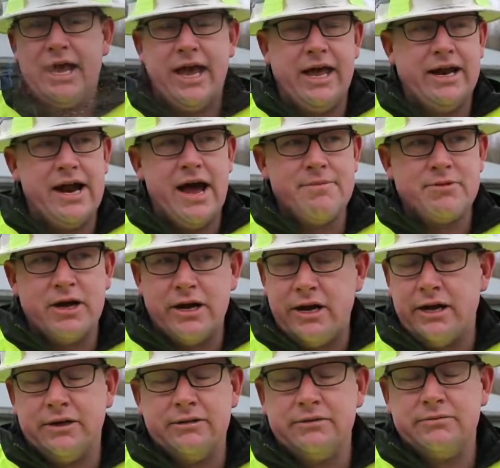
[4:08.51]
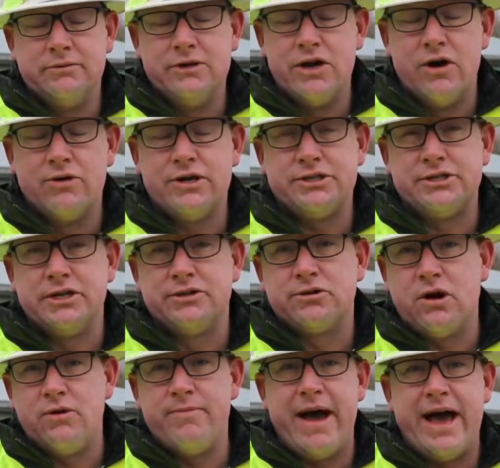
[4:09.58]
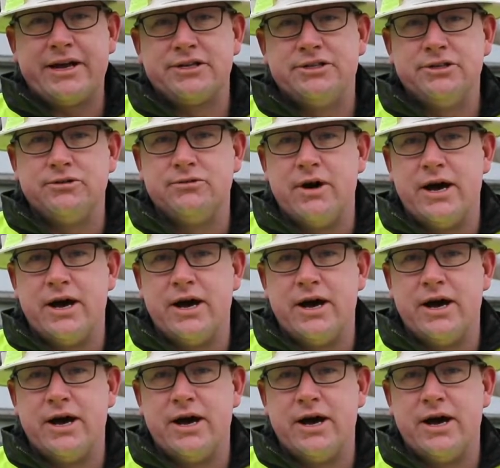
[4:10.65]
And I'm going to notice and throw back to